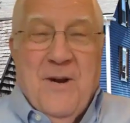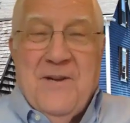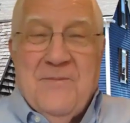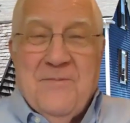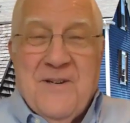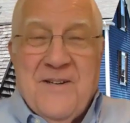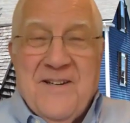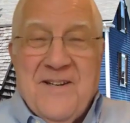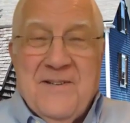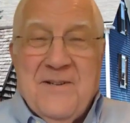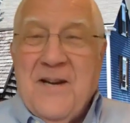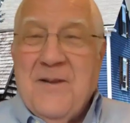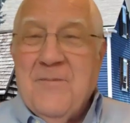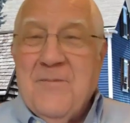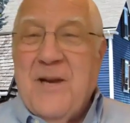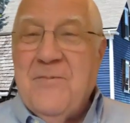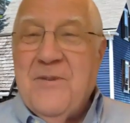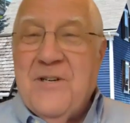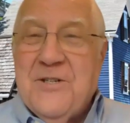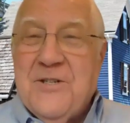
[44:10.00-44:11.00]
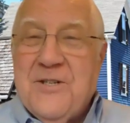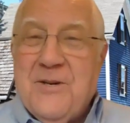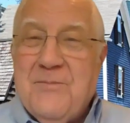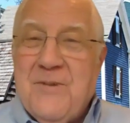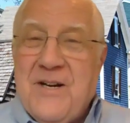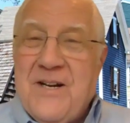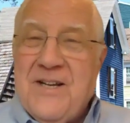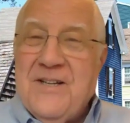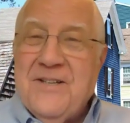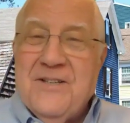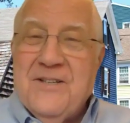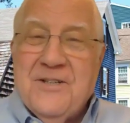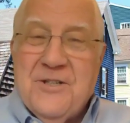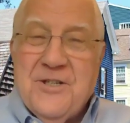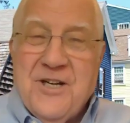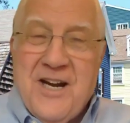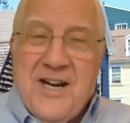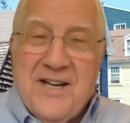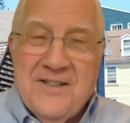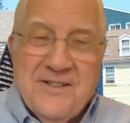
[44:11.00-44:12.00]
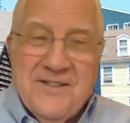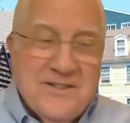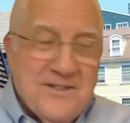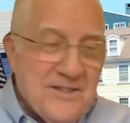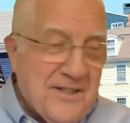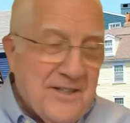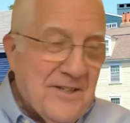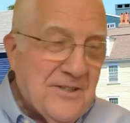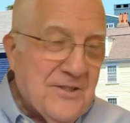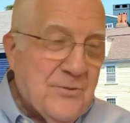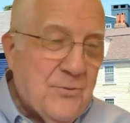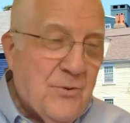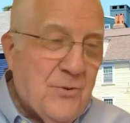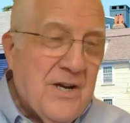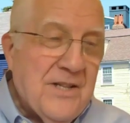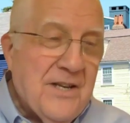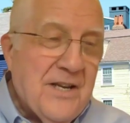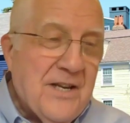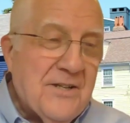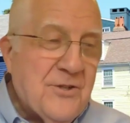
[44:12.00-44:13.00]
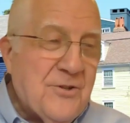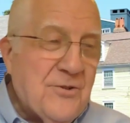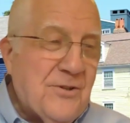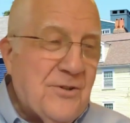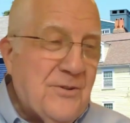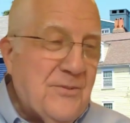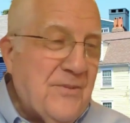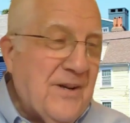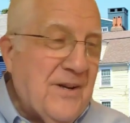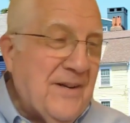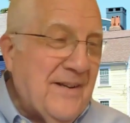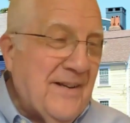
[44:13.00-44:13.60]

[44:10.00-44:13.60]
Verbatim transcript: may be. Maybe somebody in the chat could tell us why that shouldn't be